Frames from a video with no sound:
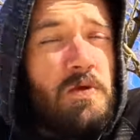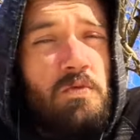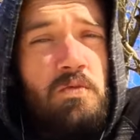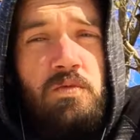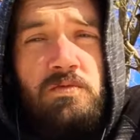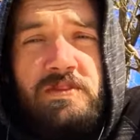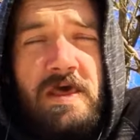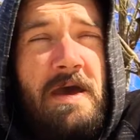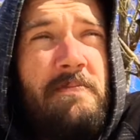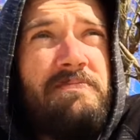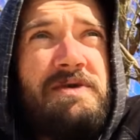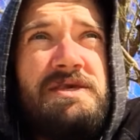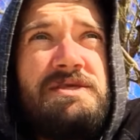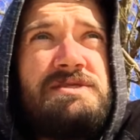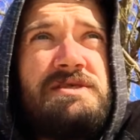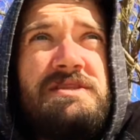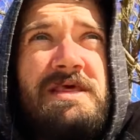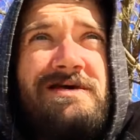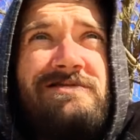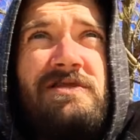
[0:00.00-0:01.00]
that
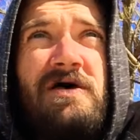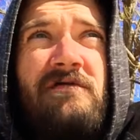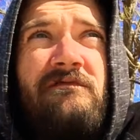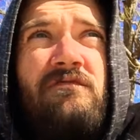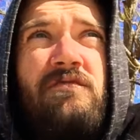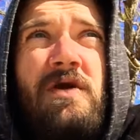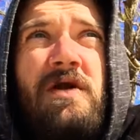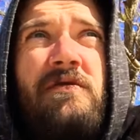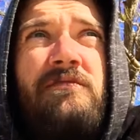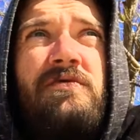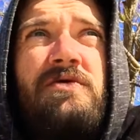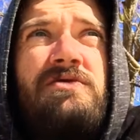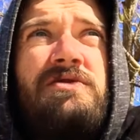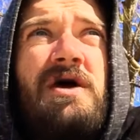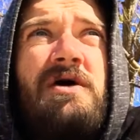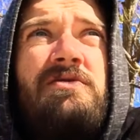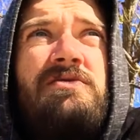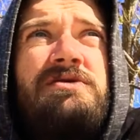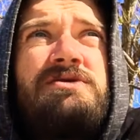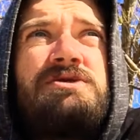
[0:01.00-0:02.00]
peace and that love wherever,
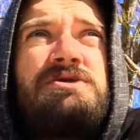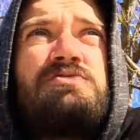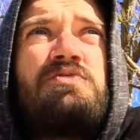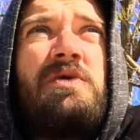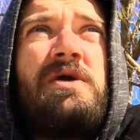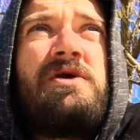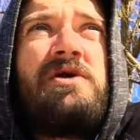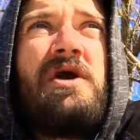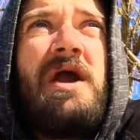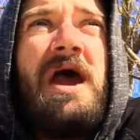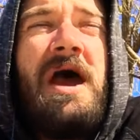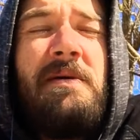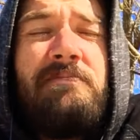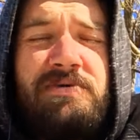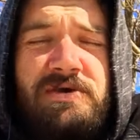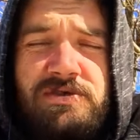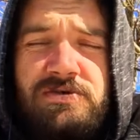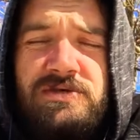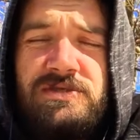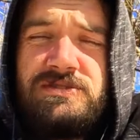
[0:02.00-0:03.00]
not only just where you're
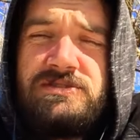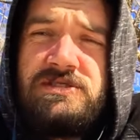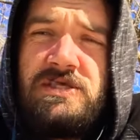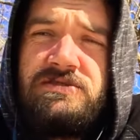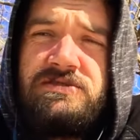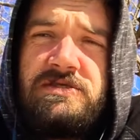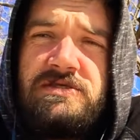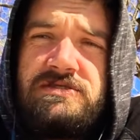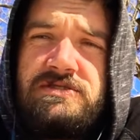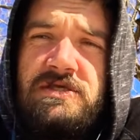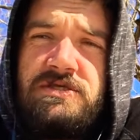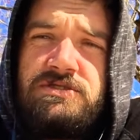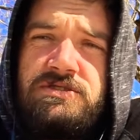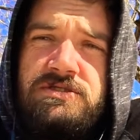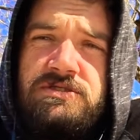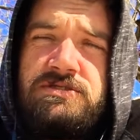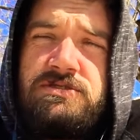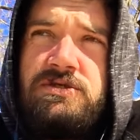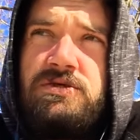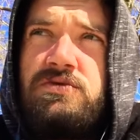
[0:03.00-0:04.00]
at, but you can set the
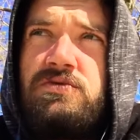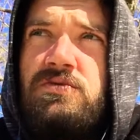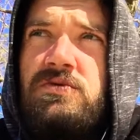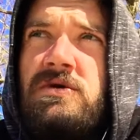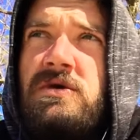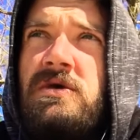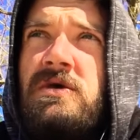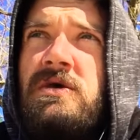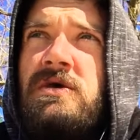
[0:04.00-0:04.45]
intention to